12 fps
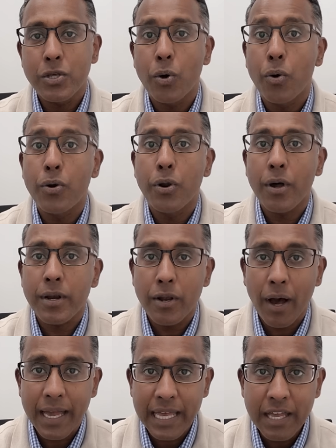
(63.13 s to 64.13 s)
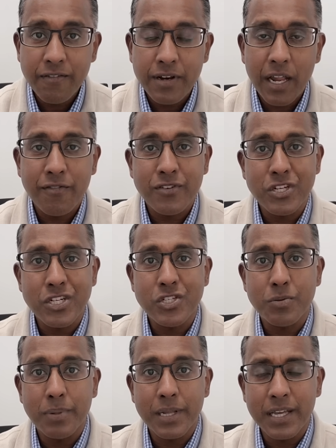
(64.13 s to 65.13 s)
you're not naive enough
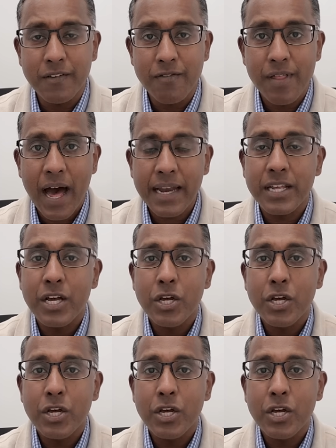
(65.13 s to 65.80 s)
to believe that.